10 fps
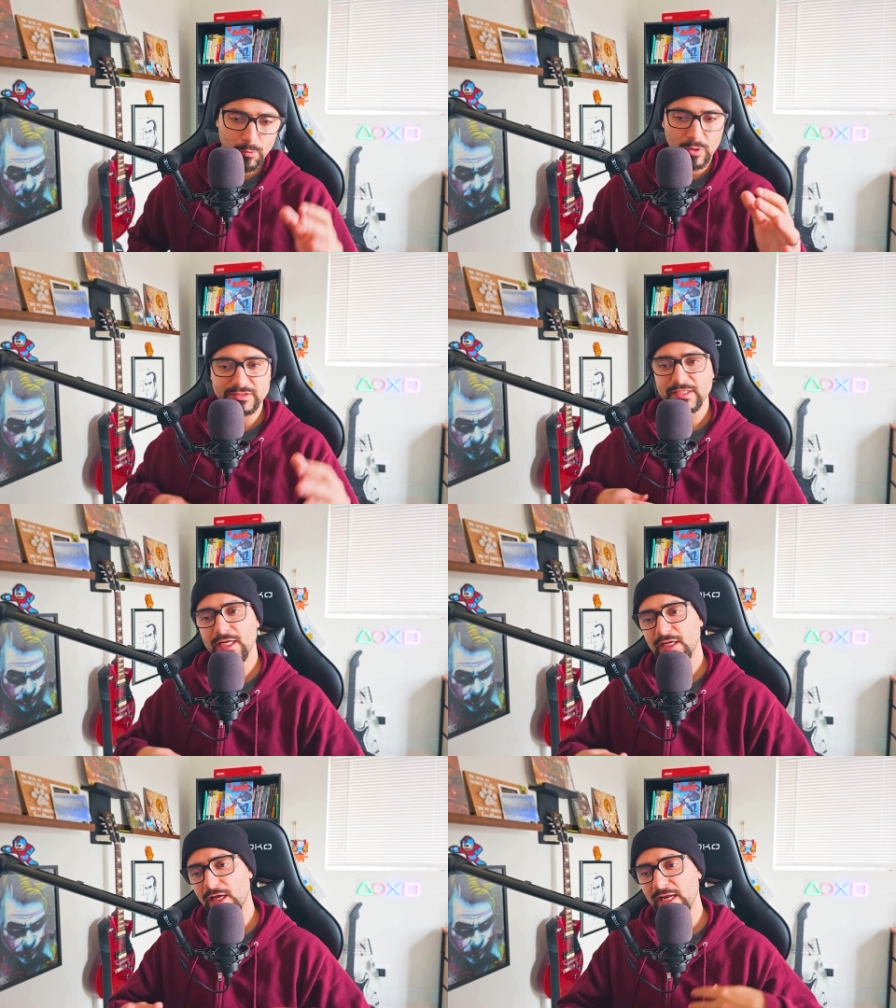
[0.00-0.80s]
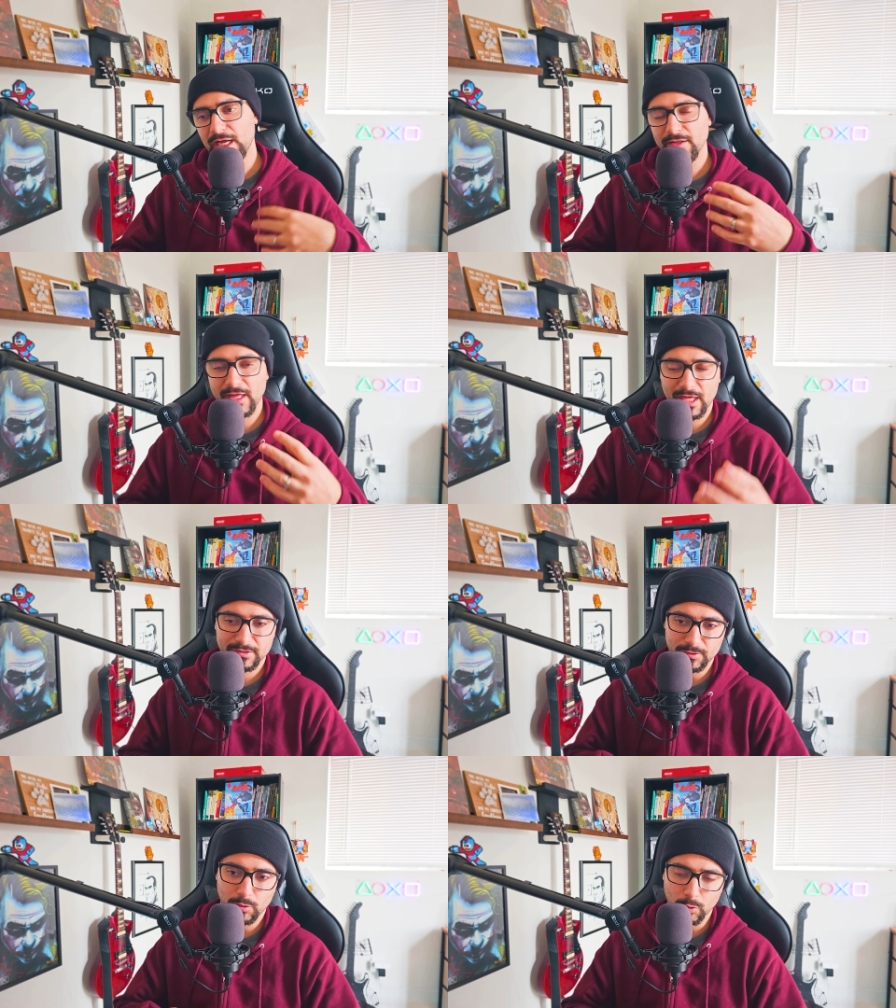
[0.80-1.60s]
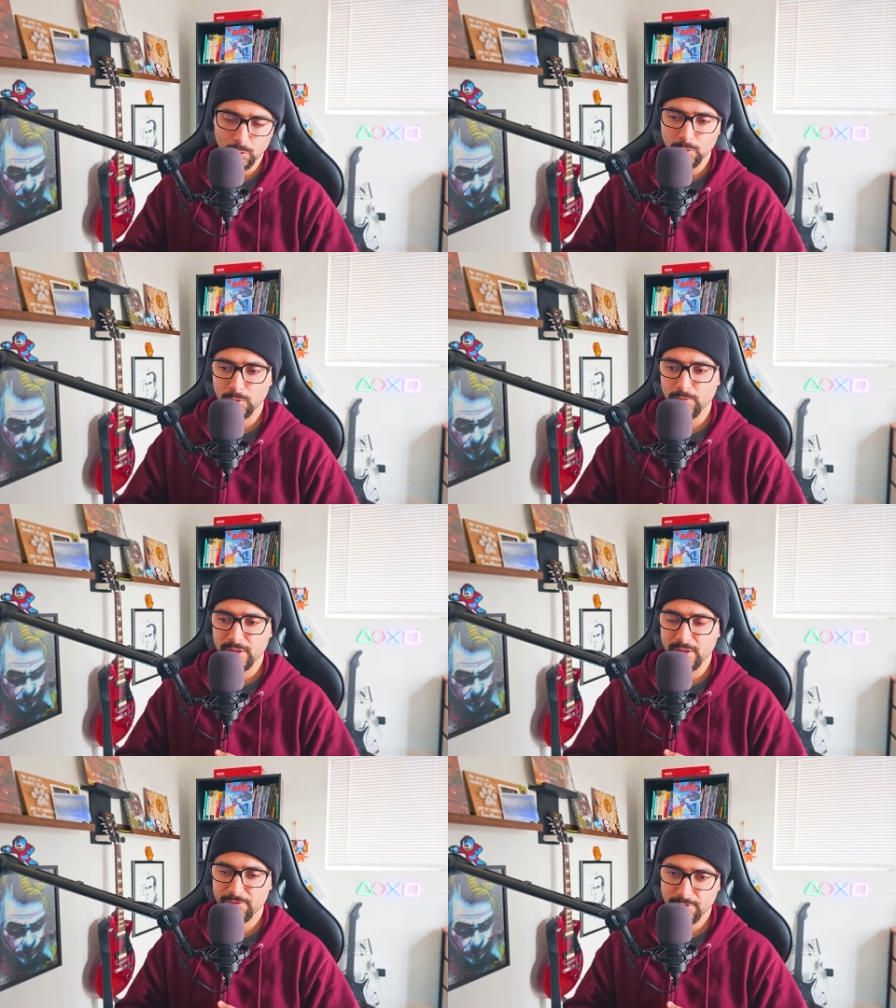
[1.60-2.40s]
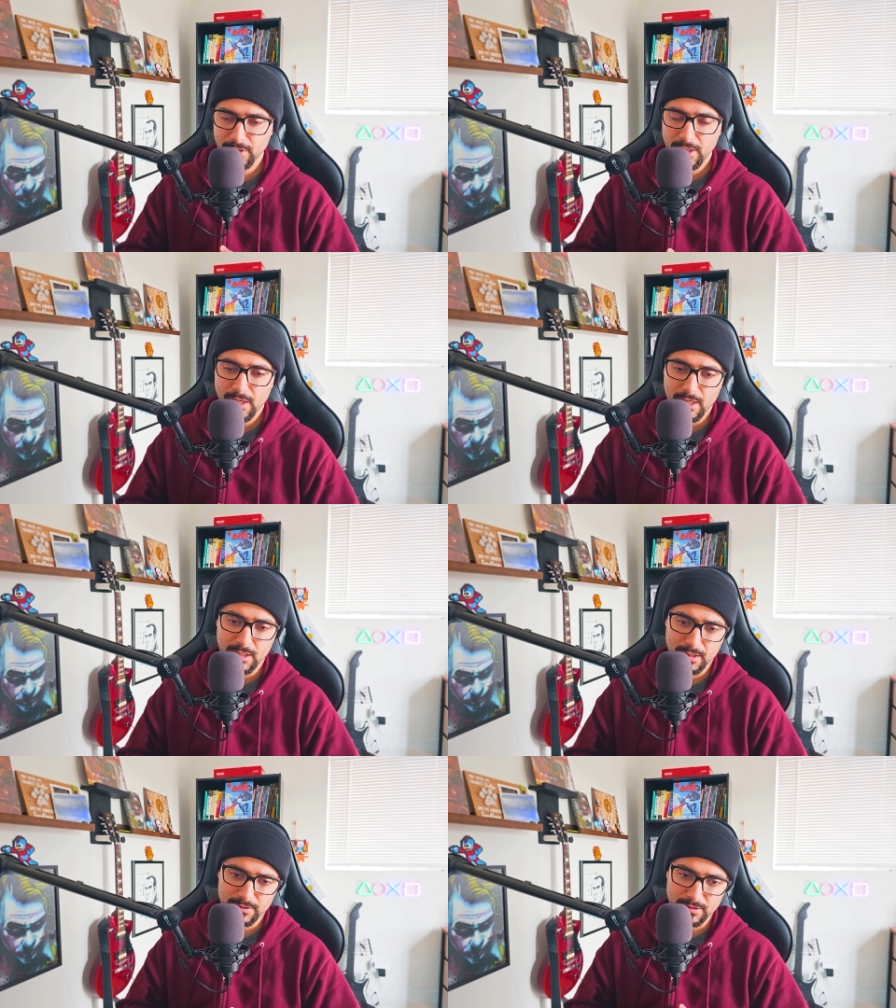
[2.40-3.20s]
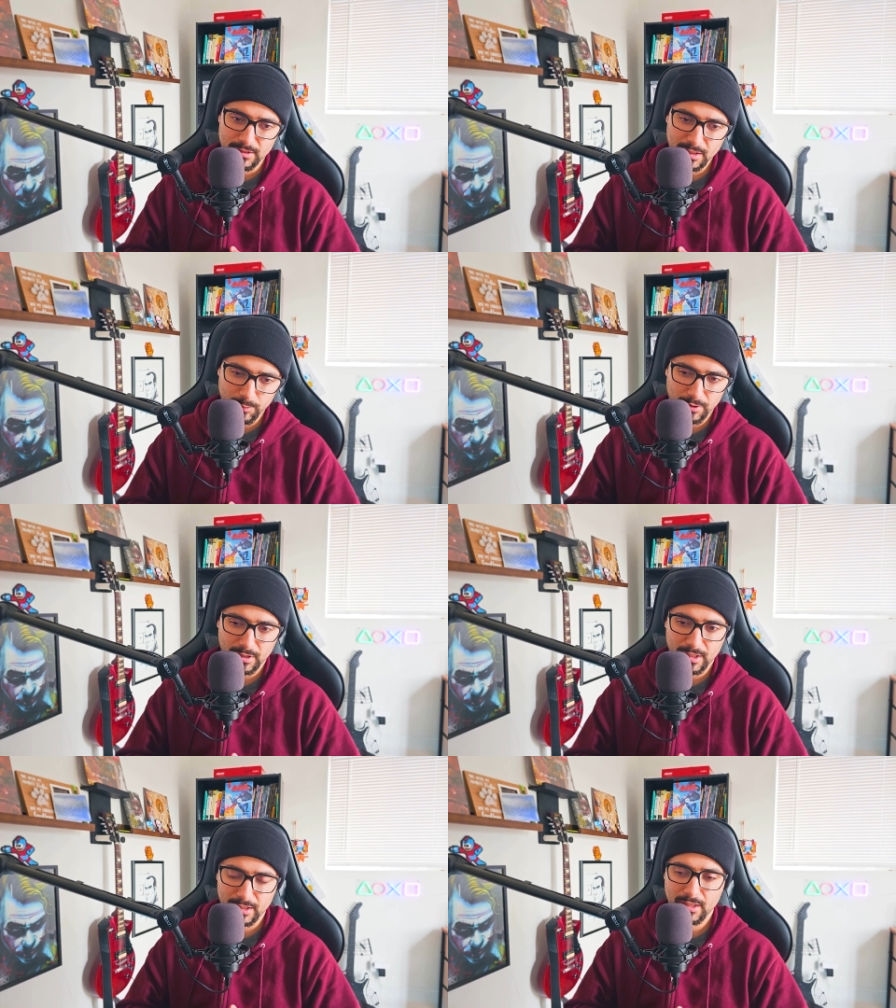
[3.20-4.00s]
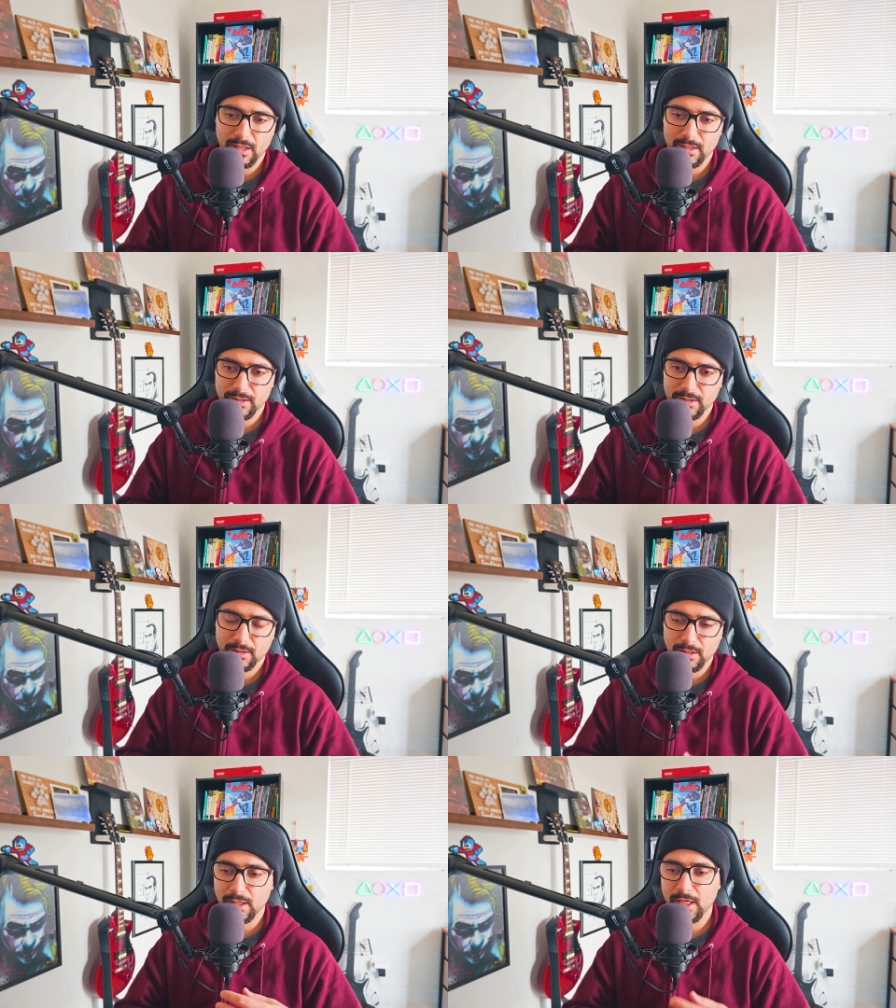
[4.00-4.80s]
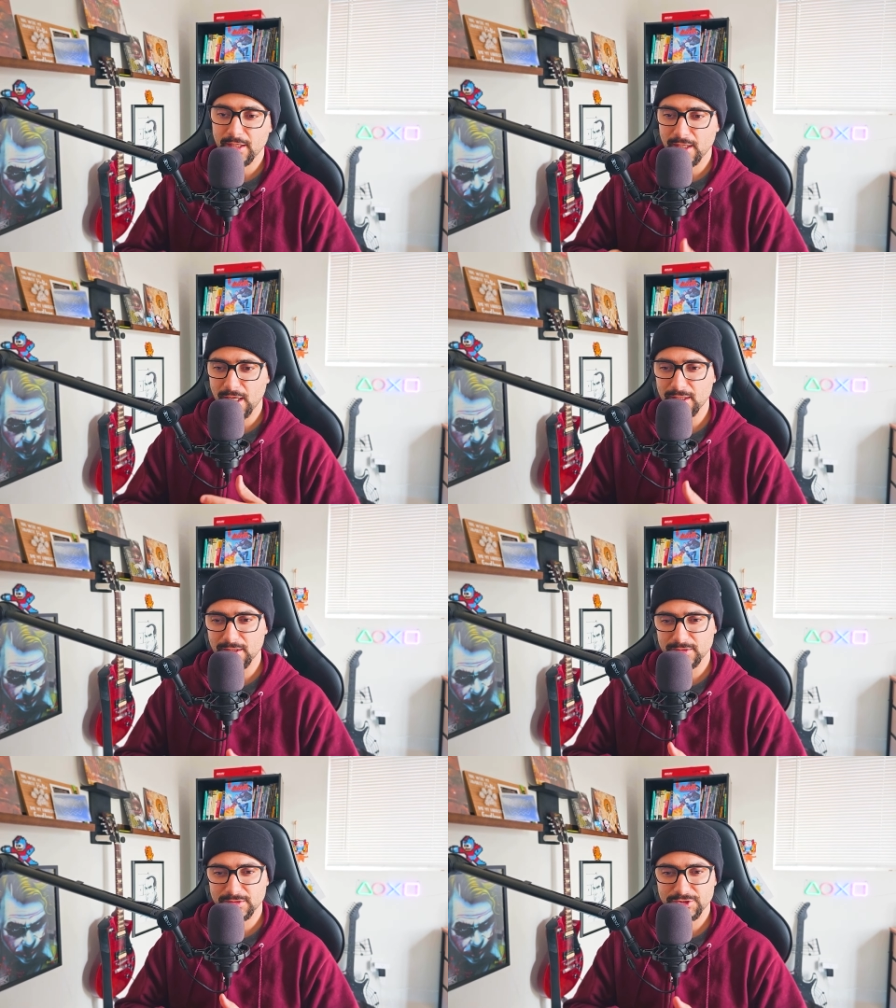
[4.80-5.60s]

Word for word: and once I kind of got out of that hole or whatever, and Linkin Park kind of got kind of got uh,